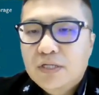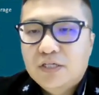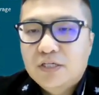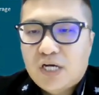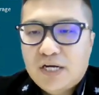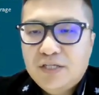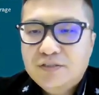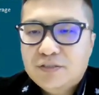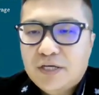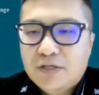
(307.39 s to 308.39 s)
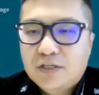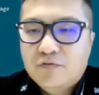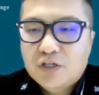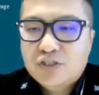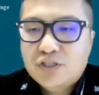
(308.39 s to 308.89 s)
The Chinese
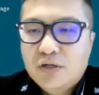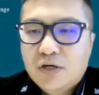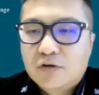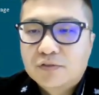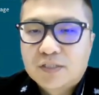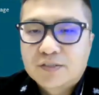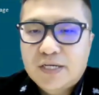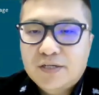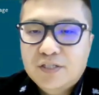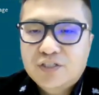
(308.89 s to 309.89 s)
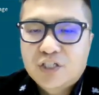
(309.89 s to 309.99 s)
standard version of the second